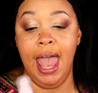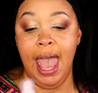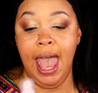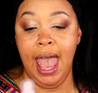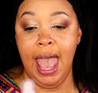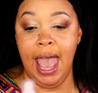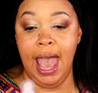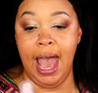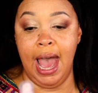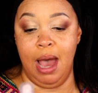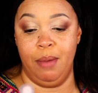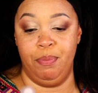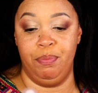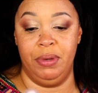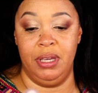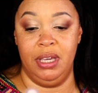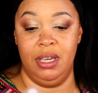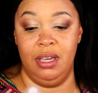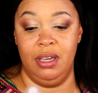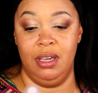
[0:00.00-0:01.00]

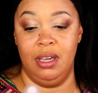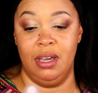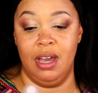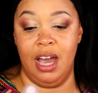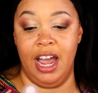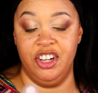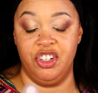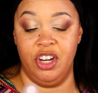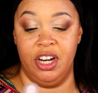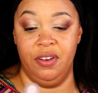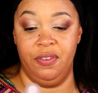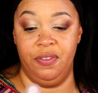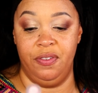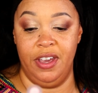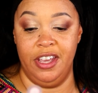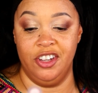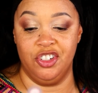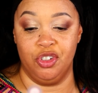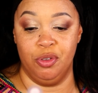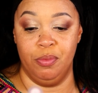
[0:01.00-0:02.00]
Happy Hydrating
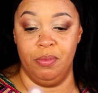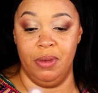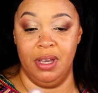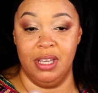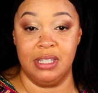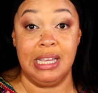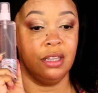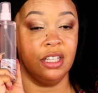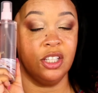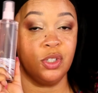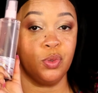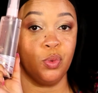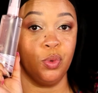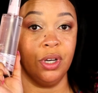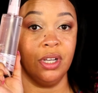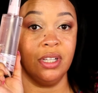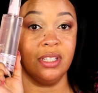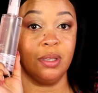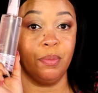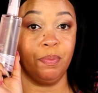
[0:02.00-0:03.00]
Facial Mist. This
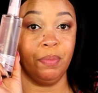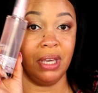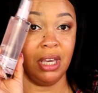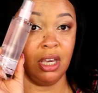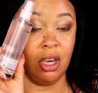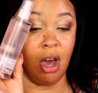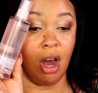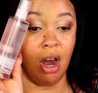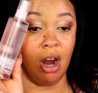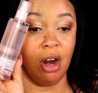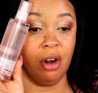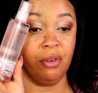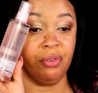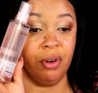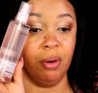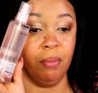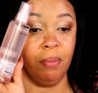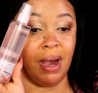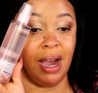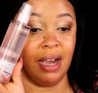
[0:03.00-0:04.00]
was PR
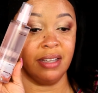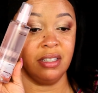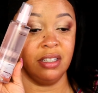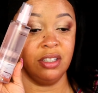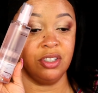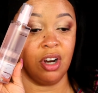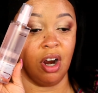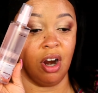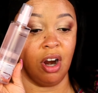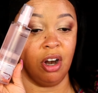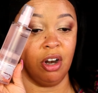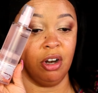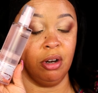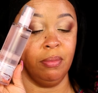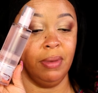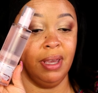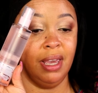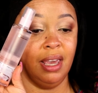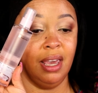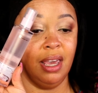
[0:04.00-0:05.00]
from
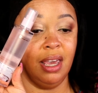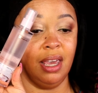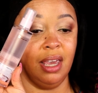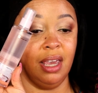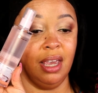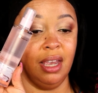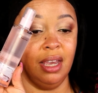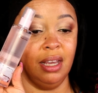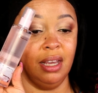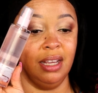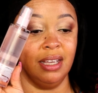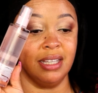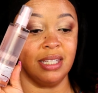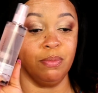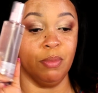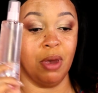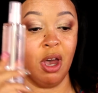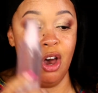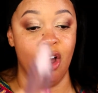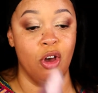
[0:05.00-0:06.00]
BoxyCharm, and it
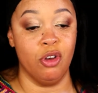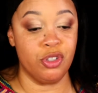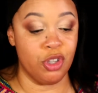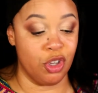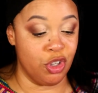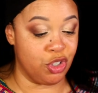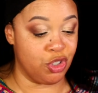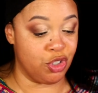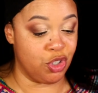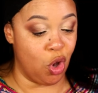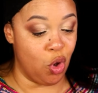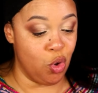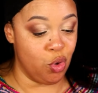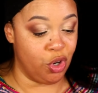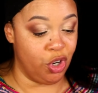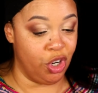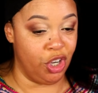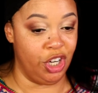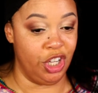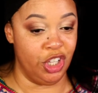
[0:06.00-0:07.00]
smells so
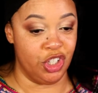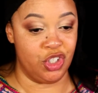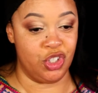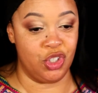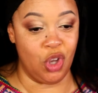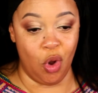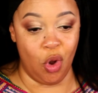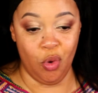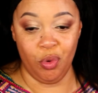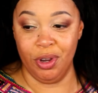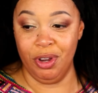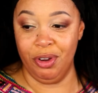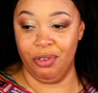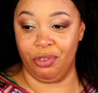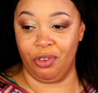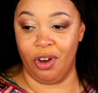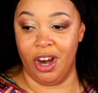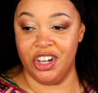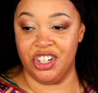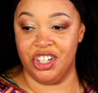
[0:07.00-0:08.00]
good. It's so
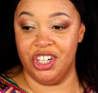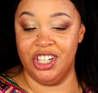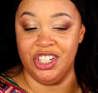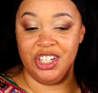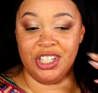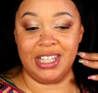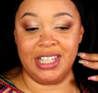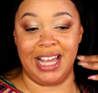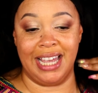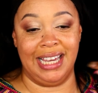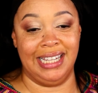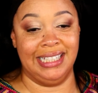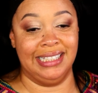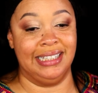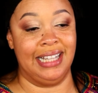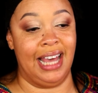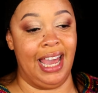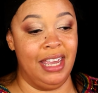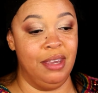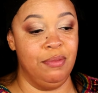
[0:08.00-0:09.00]
refreshing. It's just like a
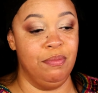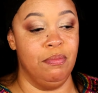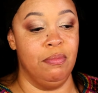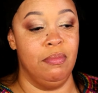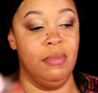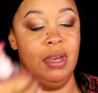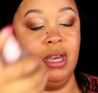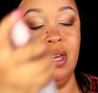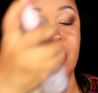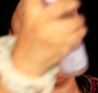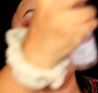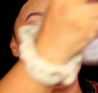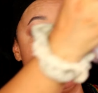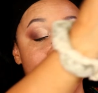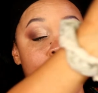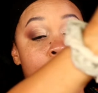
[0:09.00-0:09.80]
light mist.